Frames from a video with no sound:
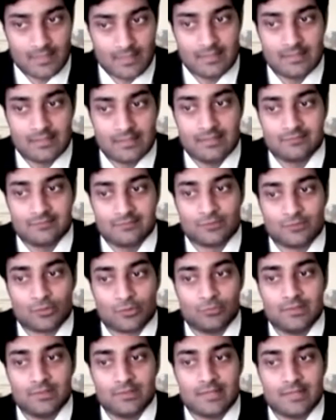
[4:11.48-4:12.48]
it's not
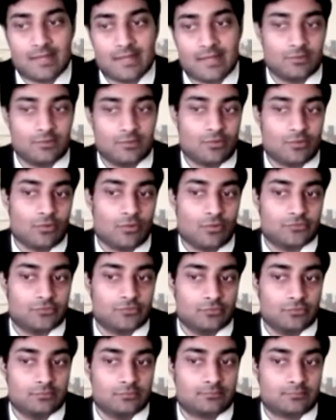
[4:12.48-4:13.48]
only that, but
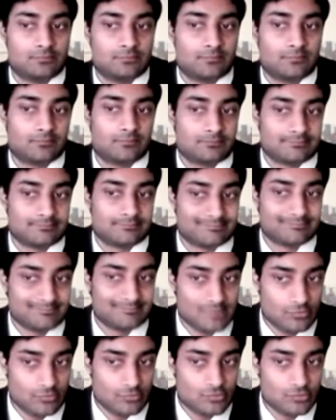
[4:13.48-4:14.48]
also,
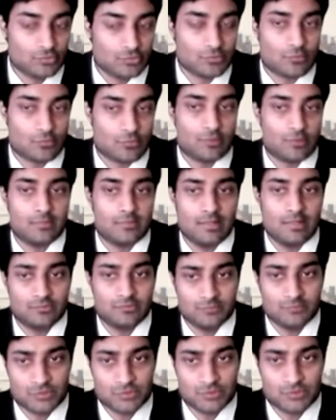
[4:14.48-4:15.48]
US economy has
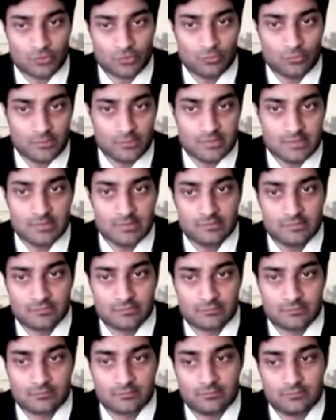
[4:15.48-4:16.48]
matured over the years,
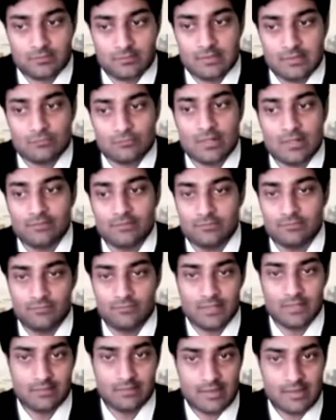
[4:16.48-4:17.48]
and while it's a
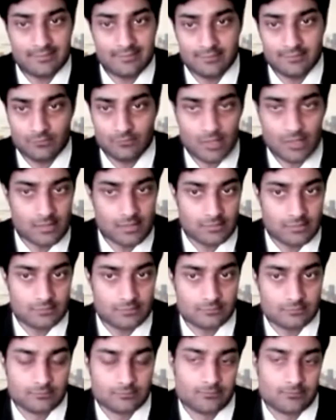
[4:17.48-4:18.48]
fantastic market,
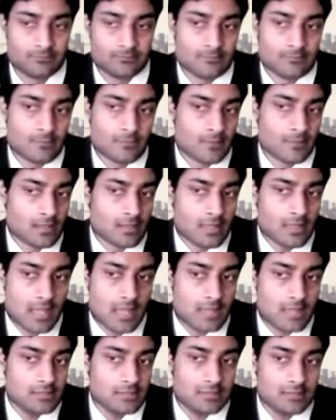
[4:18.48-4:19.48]

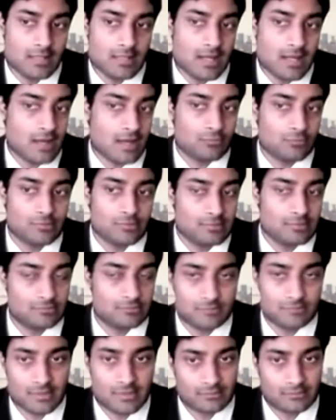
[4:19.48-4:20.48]
I wouldn't
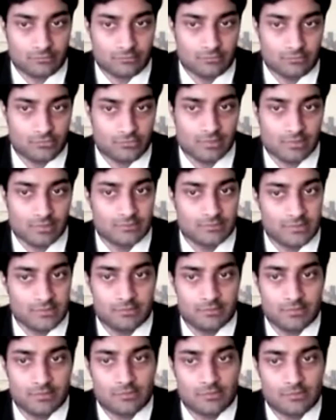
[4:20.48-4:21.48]
expect real
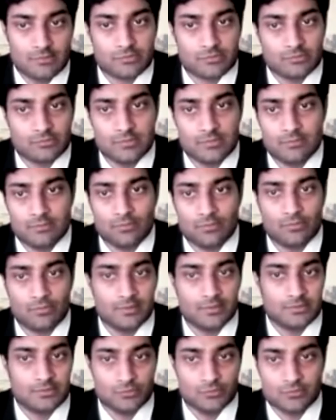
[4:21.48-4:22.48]
GDP growth to be more than
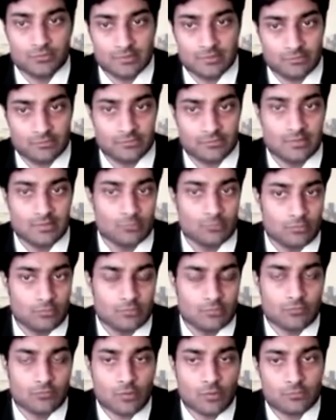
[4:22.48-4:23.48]
2-3% moving
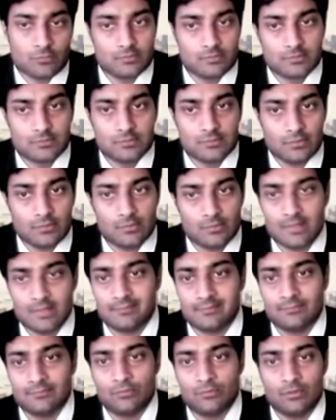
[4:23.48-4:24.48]
forward, as the
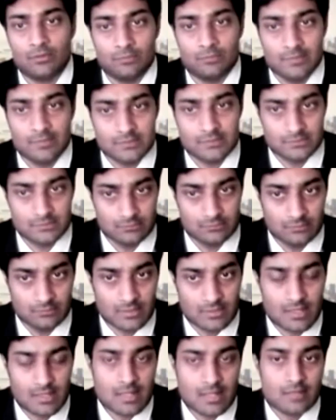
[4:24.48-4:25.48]
population
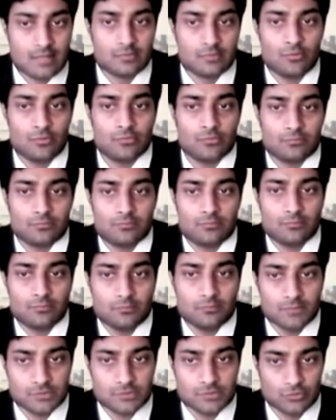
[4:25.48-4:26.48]
growth
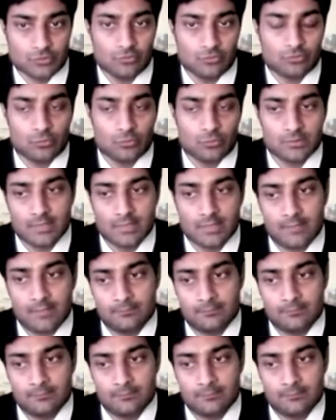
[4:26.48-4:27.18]
matures over time.